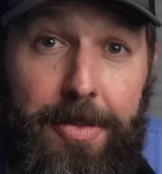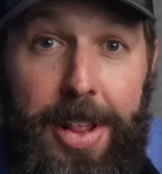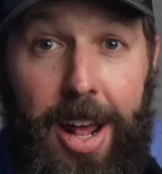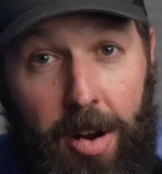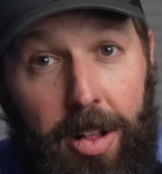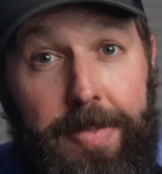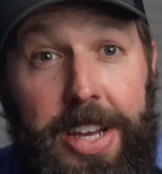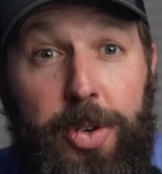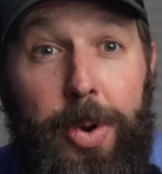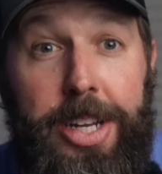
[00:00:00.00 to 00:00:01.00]
for that Harley
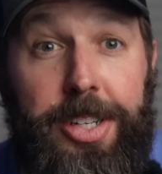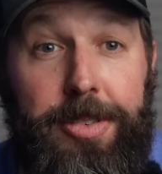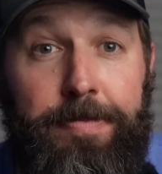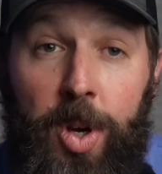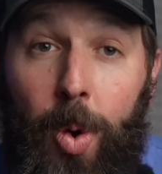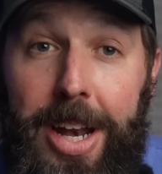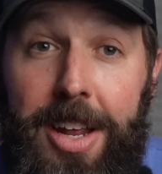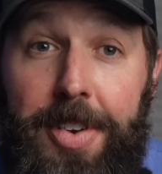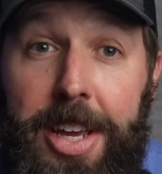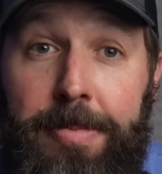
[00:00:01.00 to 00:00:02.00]
V-twin engine. Quite
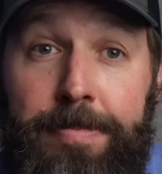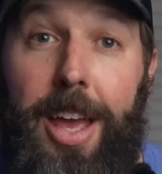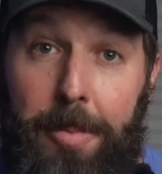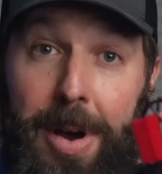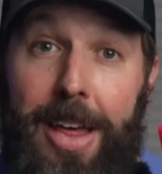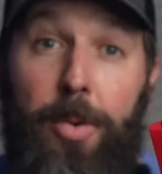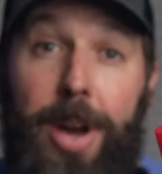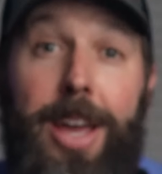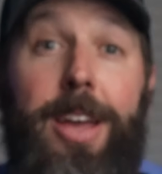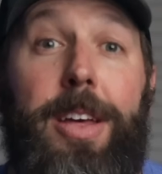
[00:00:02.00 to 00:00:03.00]
nifty. And by the
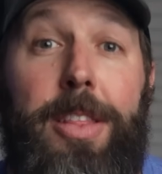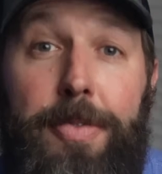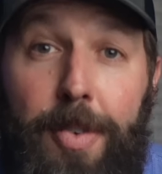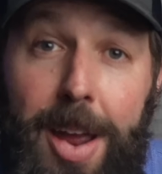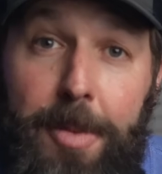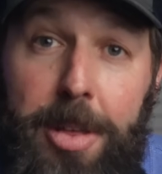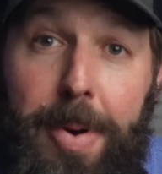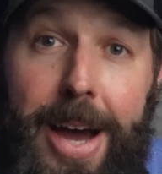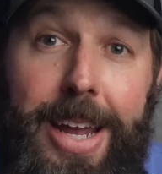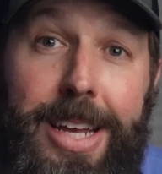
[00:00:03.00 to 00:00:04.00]
way, the frame of the
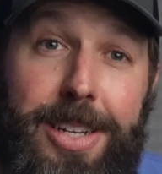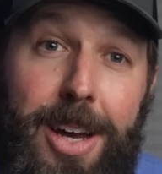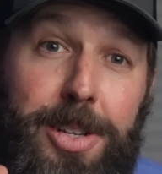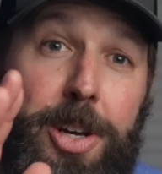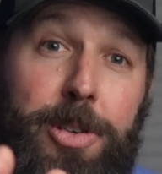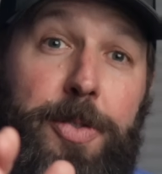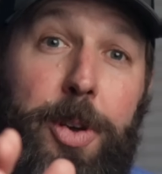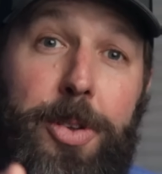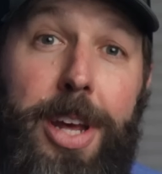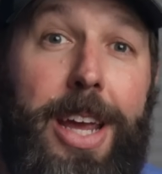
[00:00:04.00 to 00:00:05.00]
bike is also its
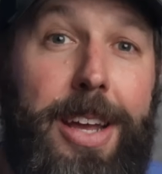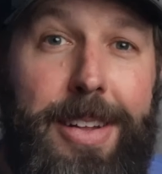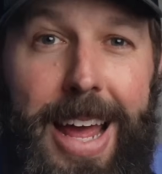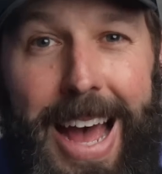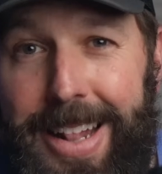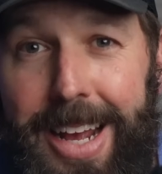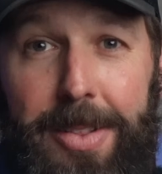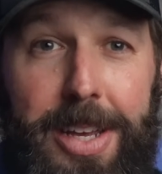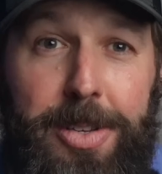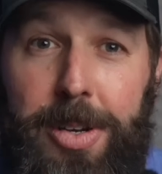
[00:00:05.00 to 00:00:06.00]
fuel tank. I doubt
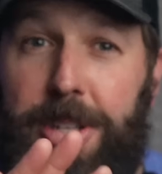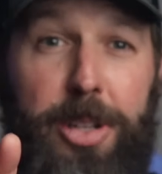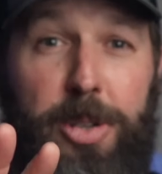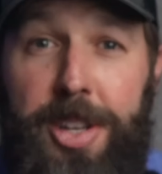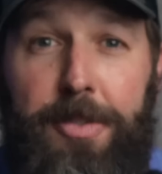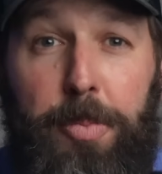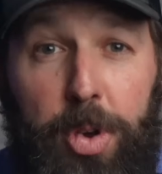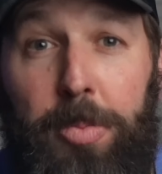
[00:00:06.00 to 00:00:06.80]
these are exclusive to Buell